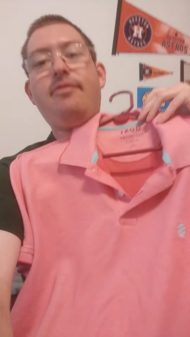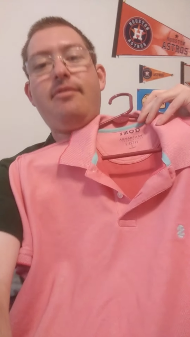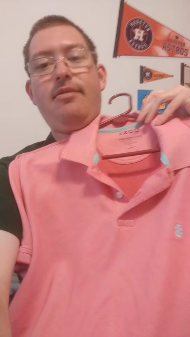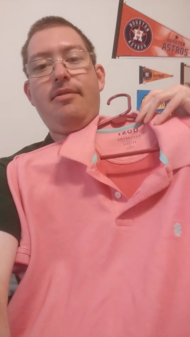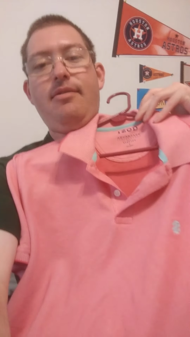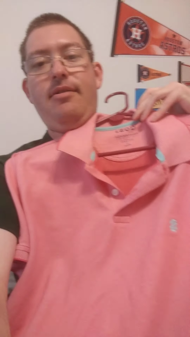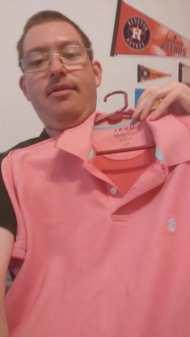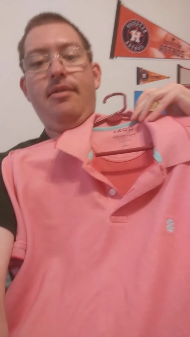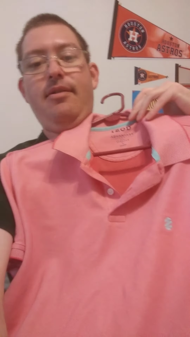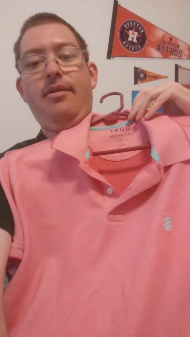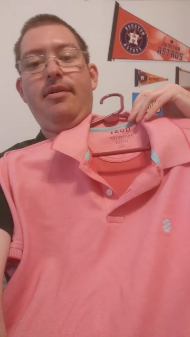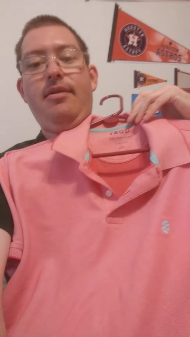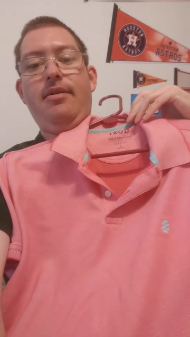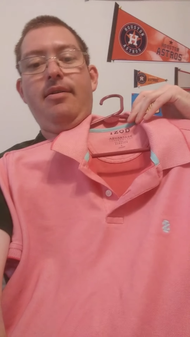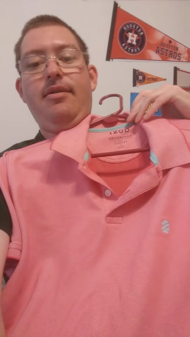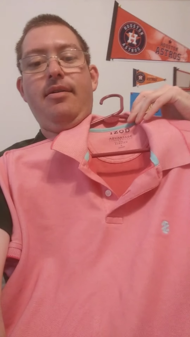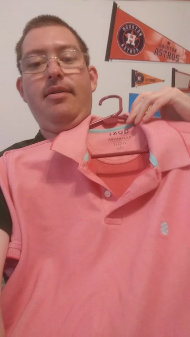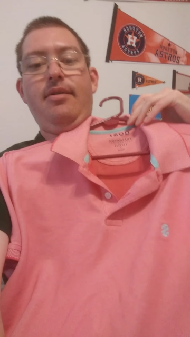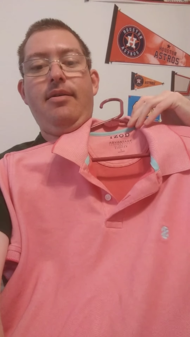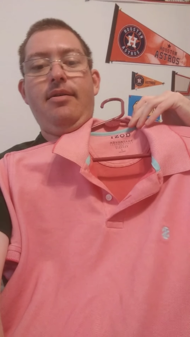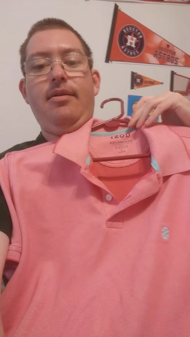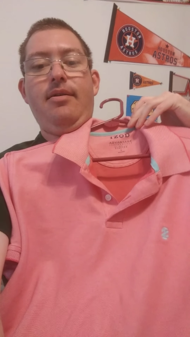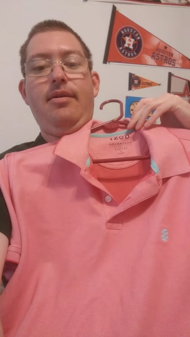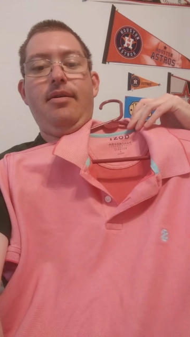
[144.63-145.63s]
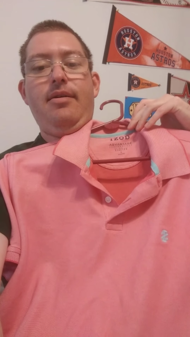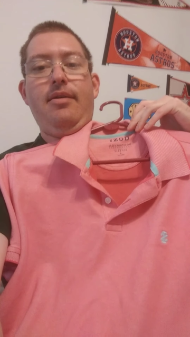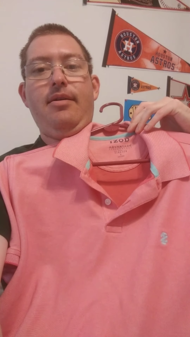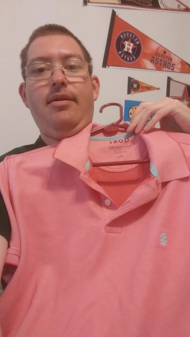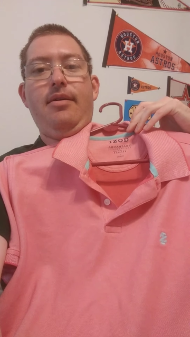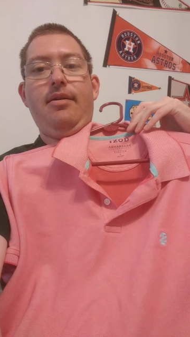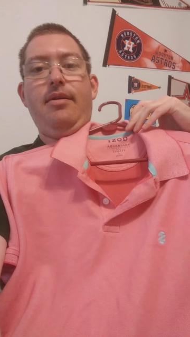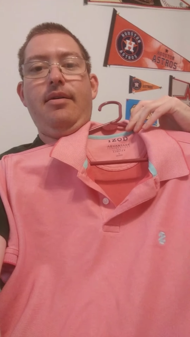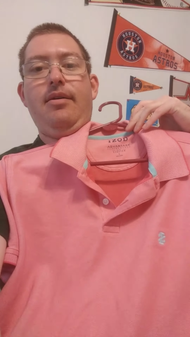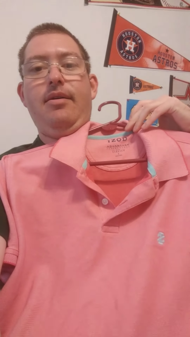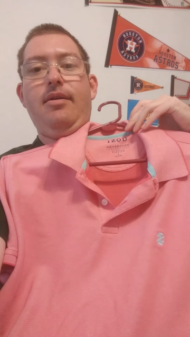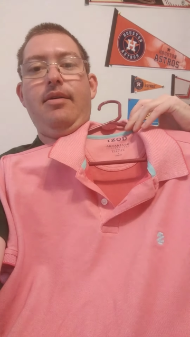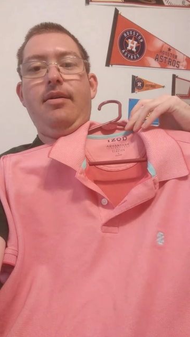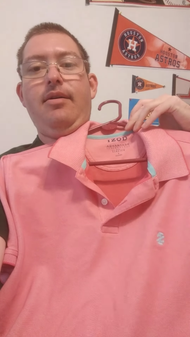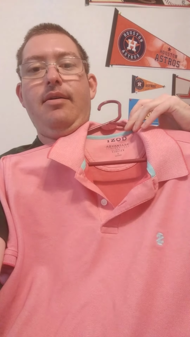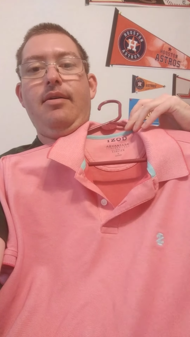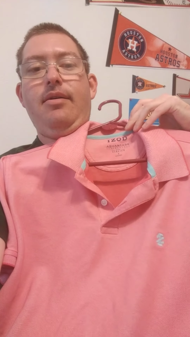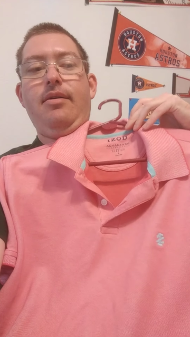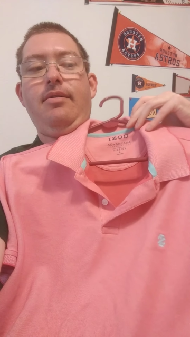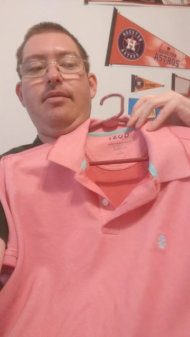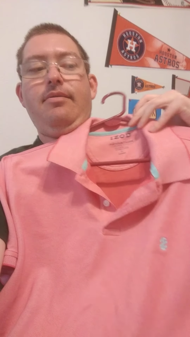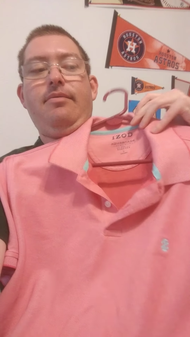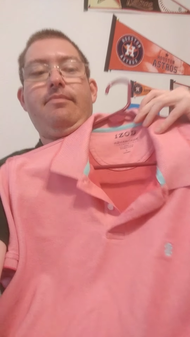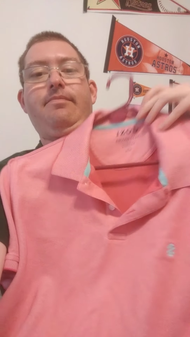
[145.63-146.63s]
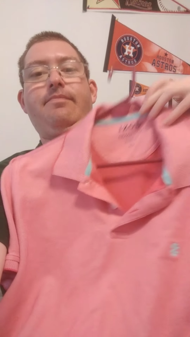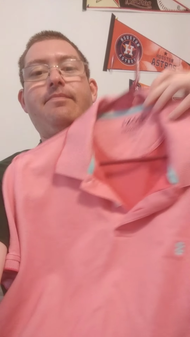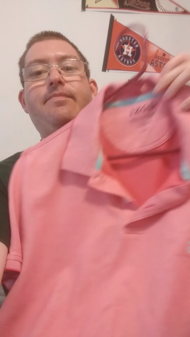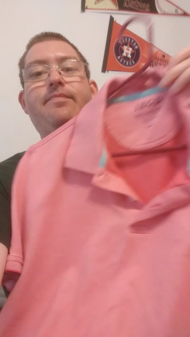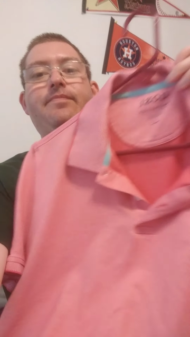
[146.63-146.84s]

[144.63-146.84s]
[no speech]